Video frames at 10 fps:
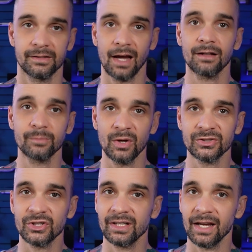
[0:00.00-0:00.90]
Dialed
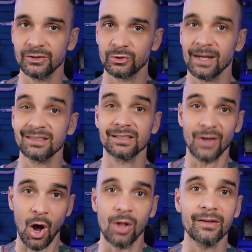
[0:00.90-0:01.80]
Motion addresses
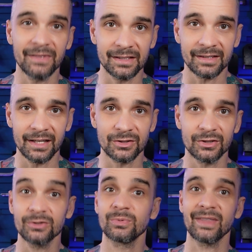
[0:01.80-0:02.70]
all of these
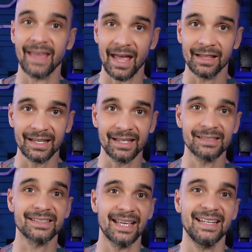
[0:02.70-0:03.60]
issues with
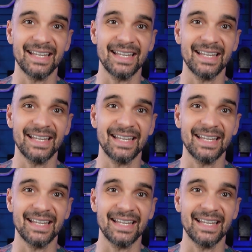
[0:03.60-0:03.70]
elegance and